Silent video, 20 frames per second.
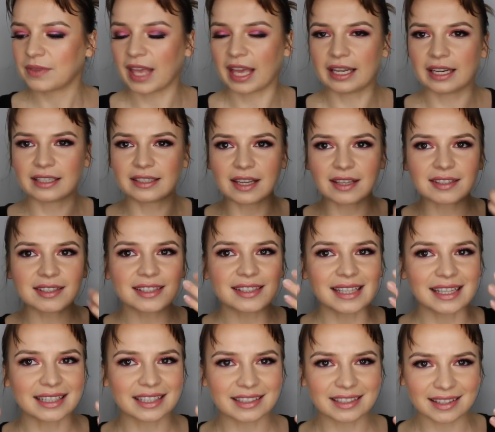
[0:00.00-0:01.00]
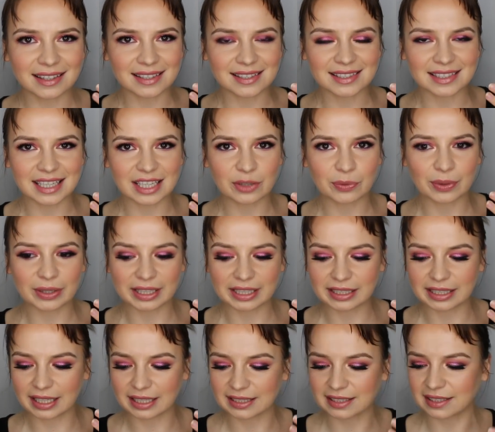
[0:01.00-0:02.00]
And it does sink into the skin
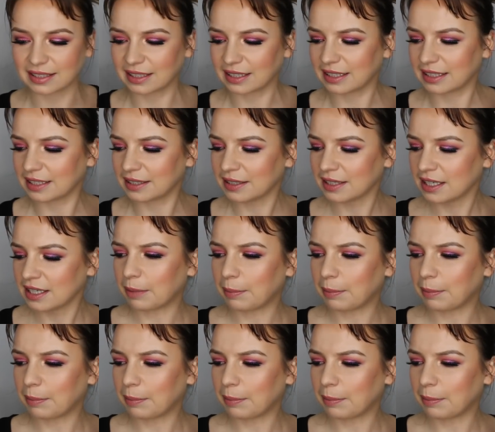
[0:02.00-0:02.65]
really nicely.